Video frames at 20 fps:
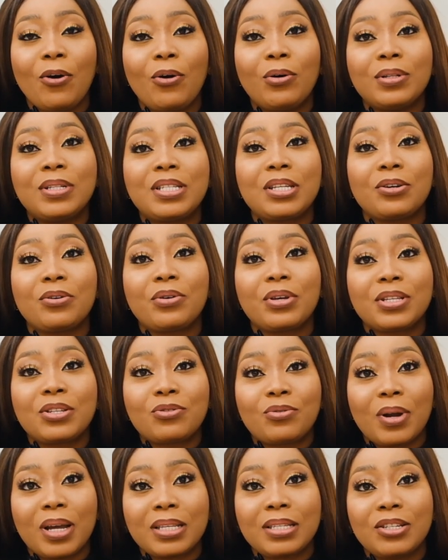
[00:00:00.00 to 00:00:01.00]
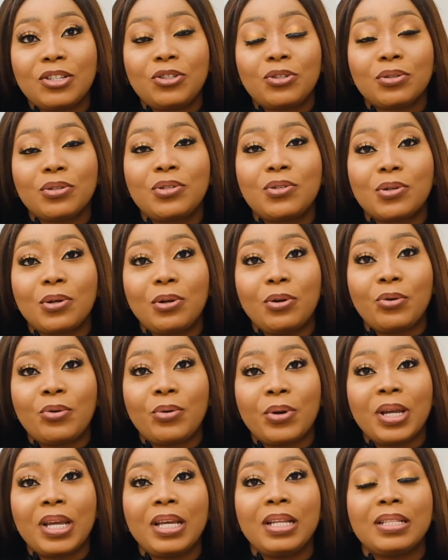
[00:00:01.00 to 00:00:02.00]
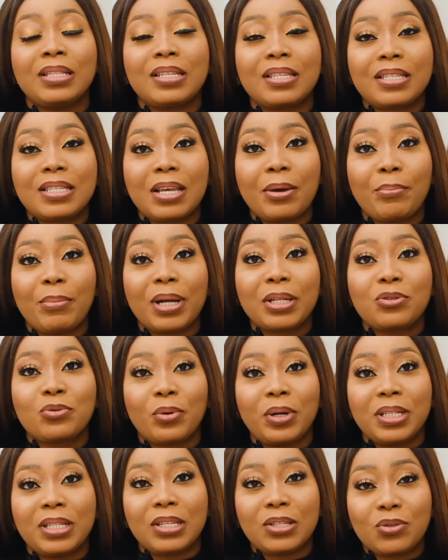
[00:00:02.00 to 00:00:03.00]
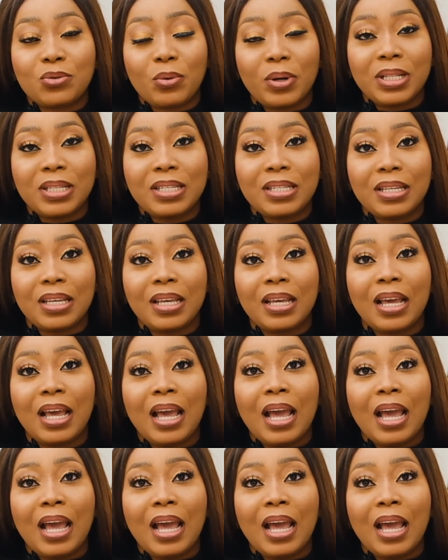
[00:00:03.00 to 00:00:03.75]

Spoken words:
until his transition to glory in December 2020.